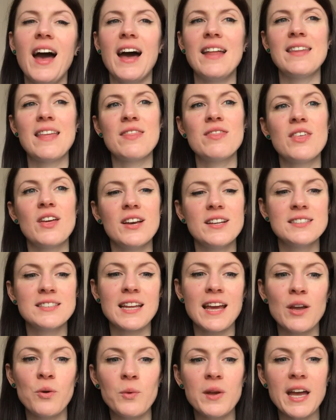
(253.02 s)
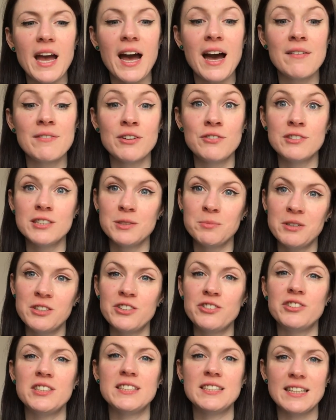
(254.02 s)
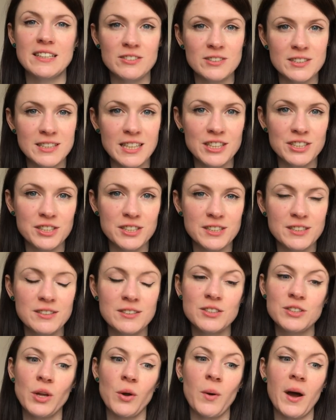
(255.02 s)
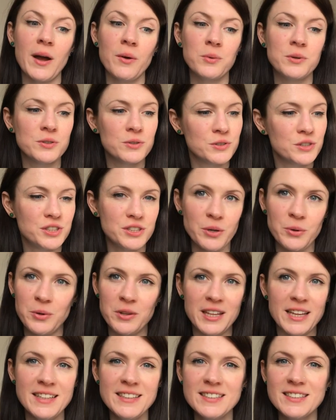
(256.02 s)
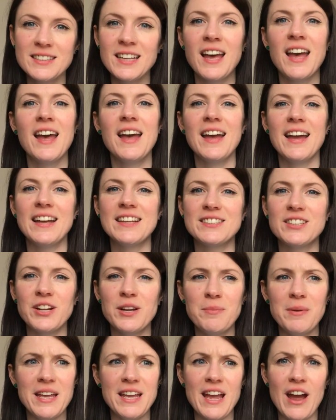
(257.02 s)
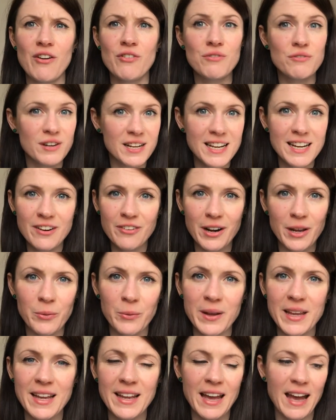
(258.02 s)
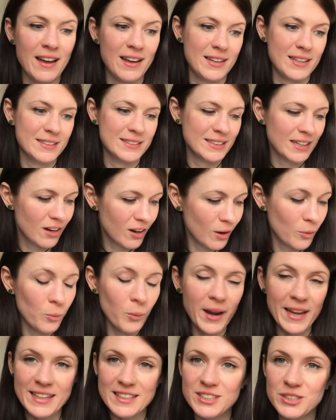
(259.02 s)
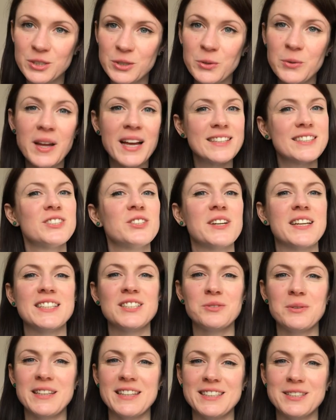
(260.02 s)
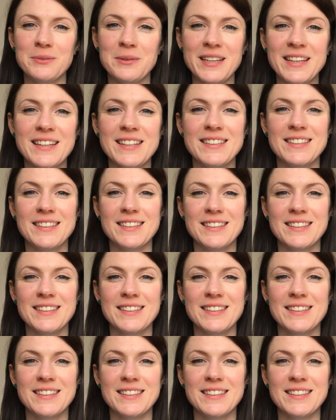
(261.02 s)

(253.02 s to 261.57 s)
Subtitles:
And then Thursday we have a respiratory skills session, so I will show you this. It's going to be a really great week, and I can't wait to get stuck into it this week.